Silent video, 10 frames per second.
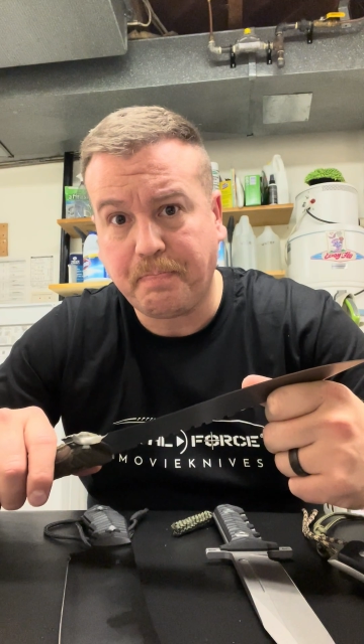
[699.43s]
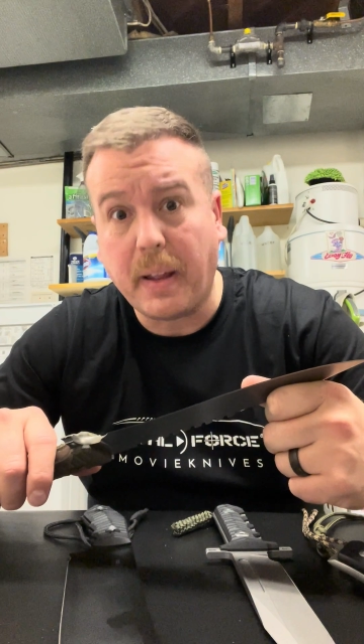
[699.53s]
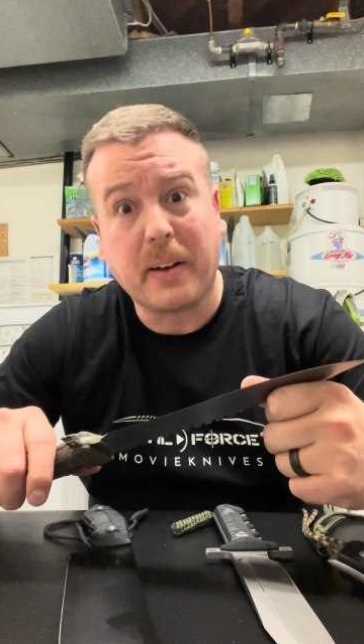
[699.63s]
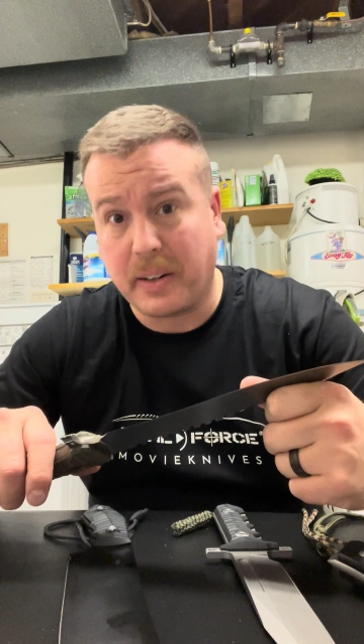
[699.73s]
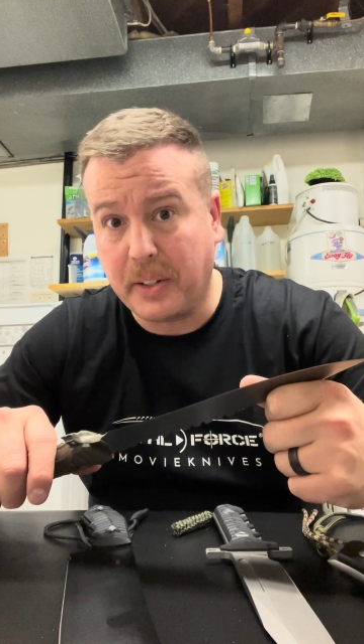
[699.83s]

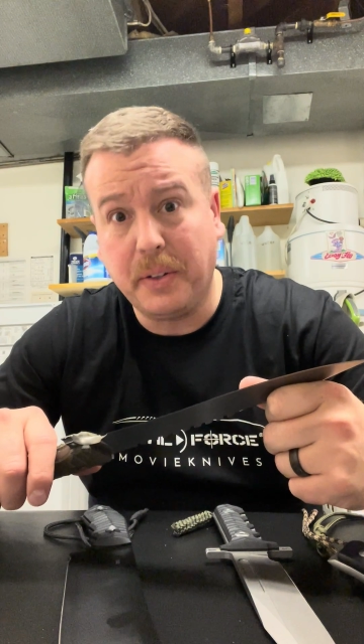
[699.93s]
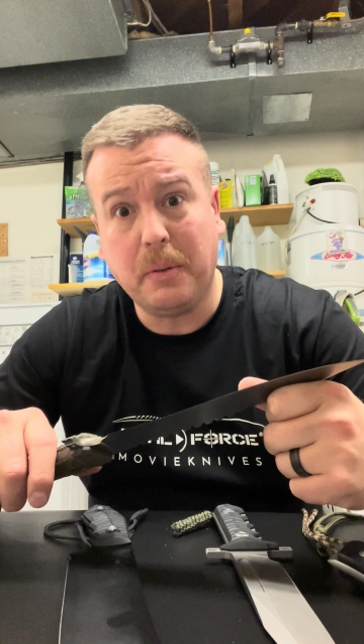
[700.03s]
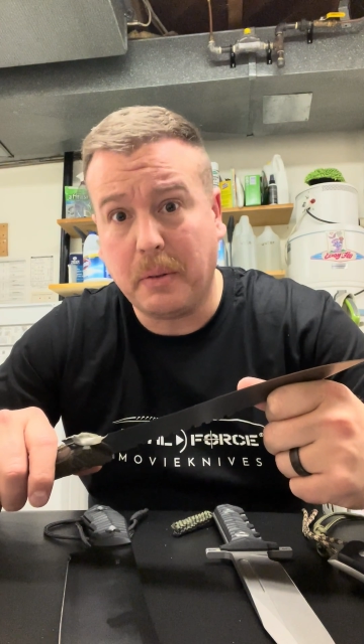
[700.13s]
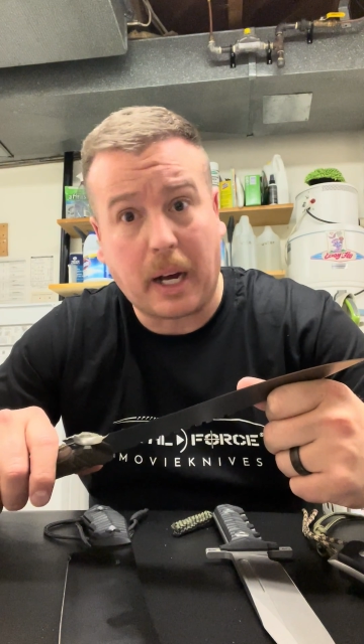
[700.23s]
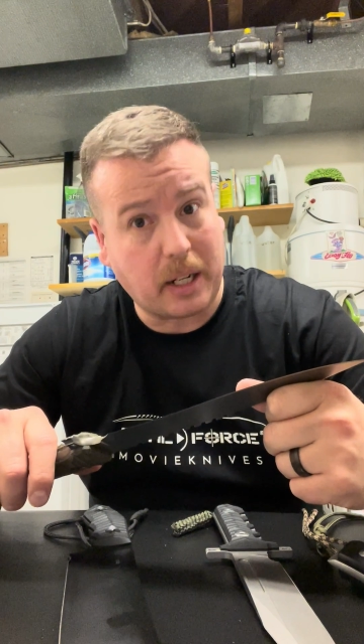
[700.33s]
I
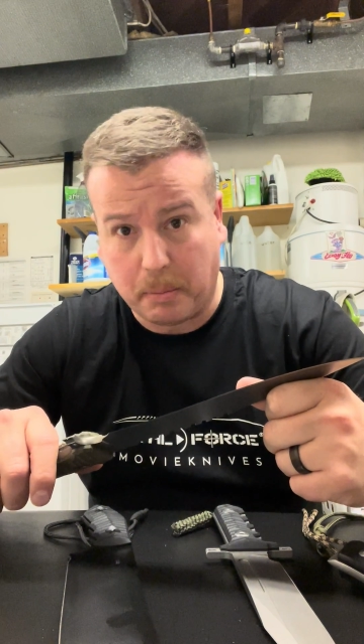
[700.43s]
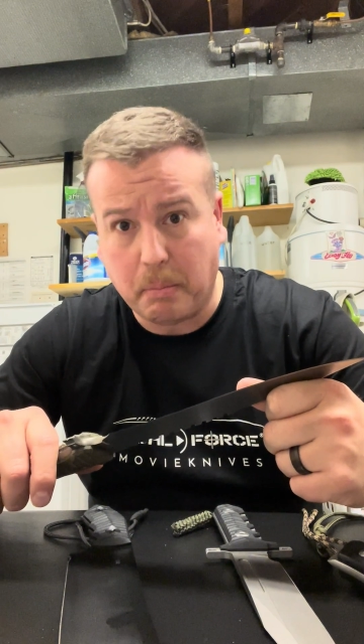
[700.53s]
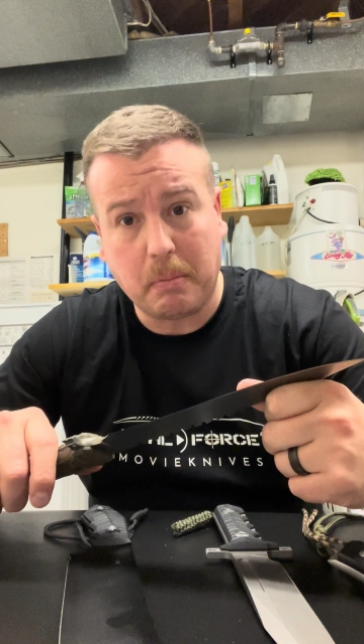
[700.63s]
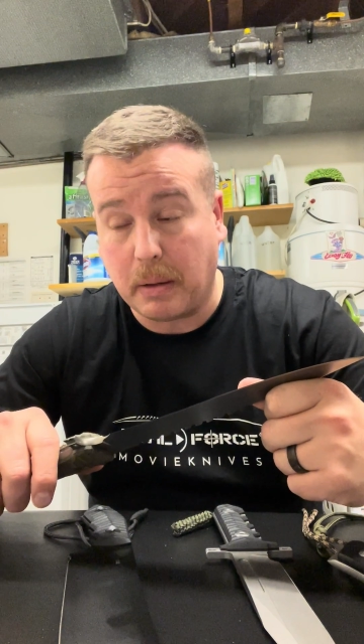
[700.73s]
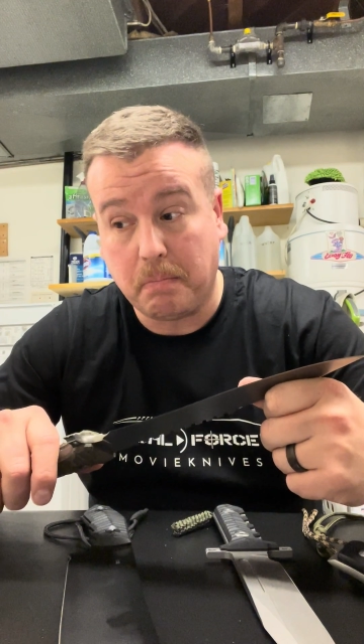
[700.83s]

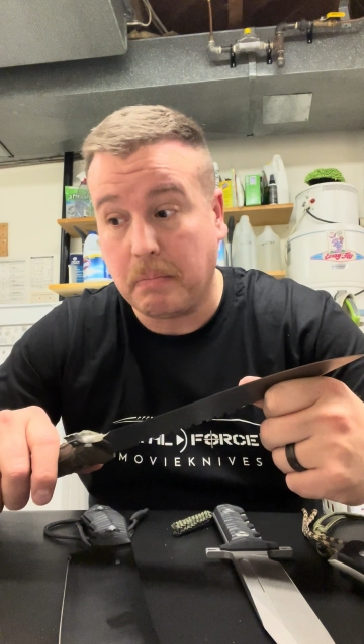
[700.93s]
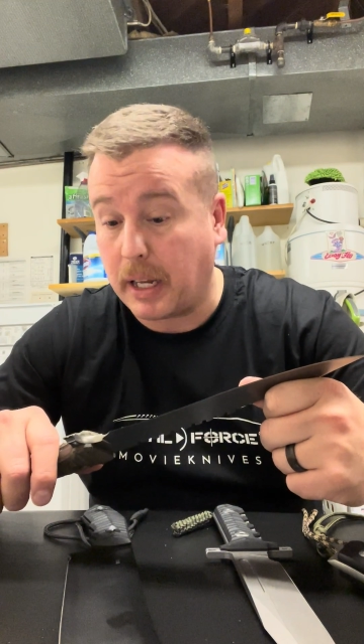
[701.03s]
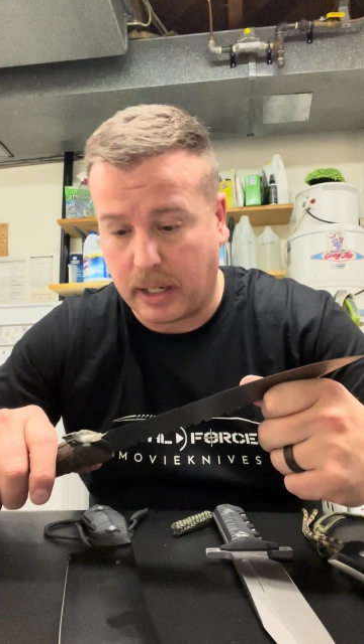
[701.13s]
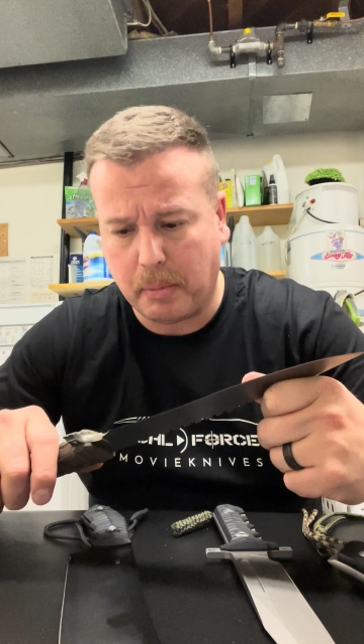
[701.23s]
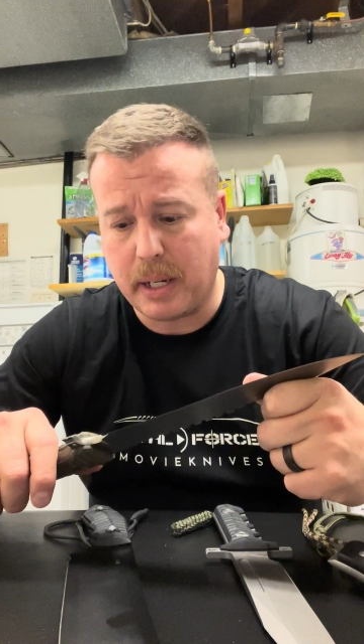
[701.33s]

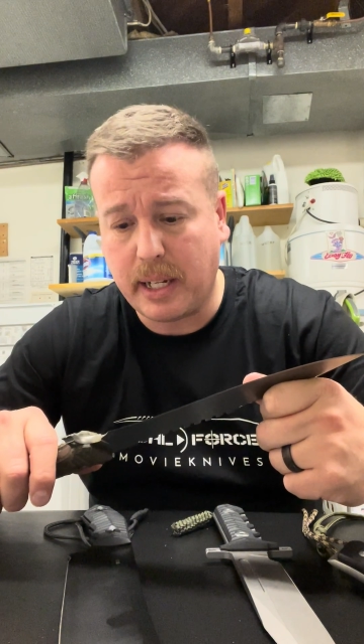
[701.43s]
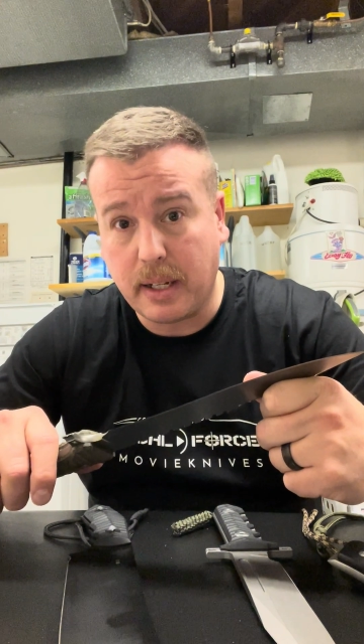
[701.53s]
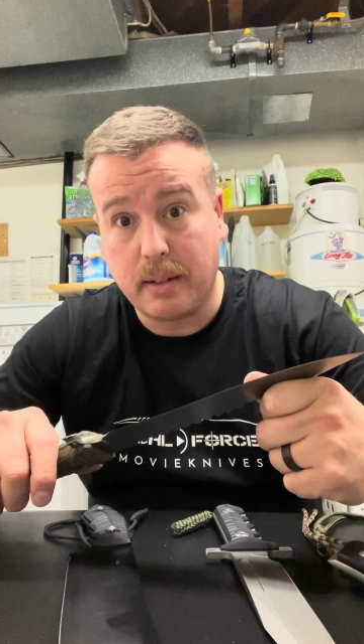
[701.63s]
gotta buy it.